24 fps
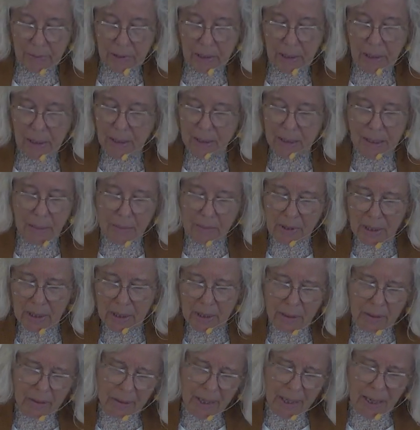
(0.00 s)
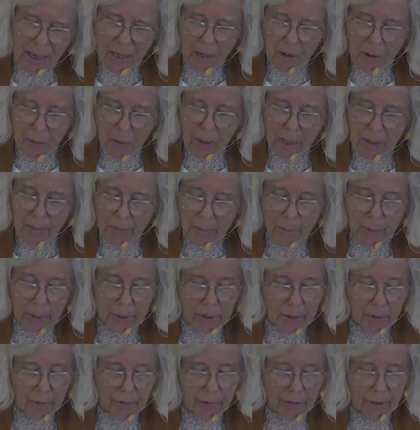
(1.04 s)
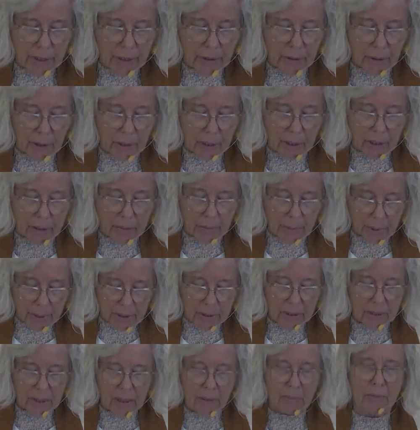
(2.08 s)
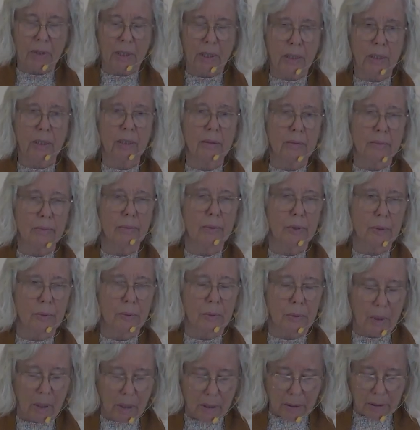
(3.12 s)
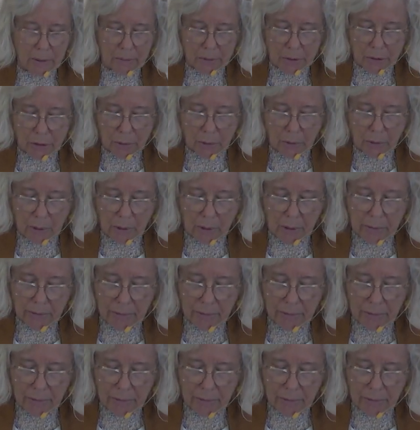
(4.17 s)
Something you can't quite put your finger on, but something you are sure of.